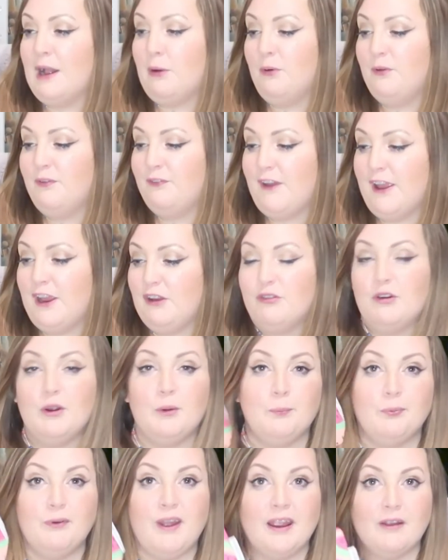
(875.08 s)
our
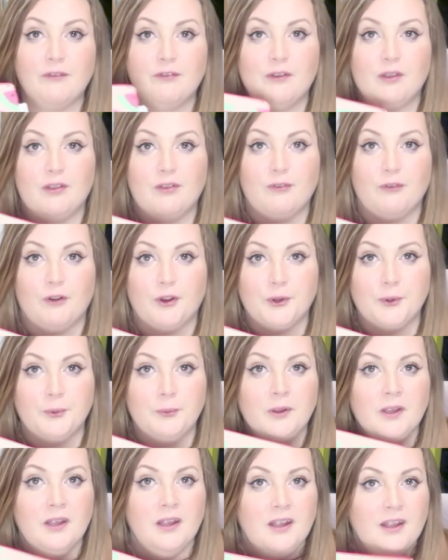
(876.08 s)
favourite breakfast
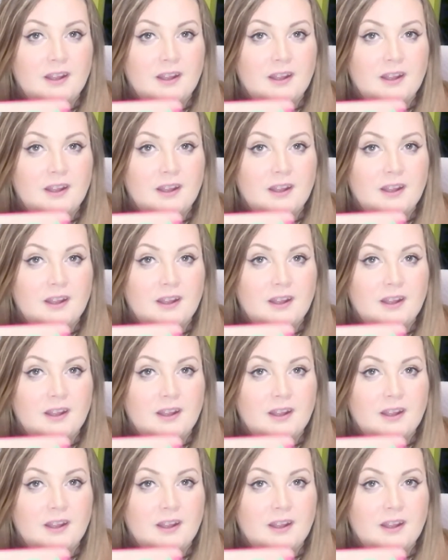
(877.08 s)
fruit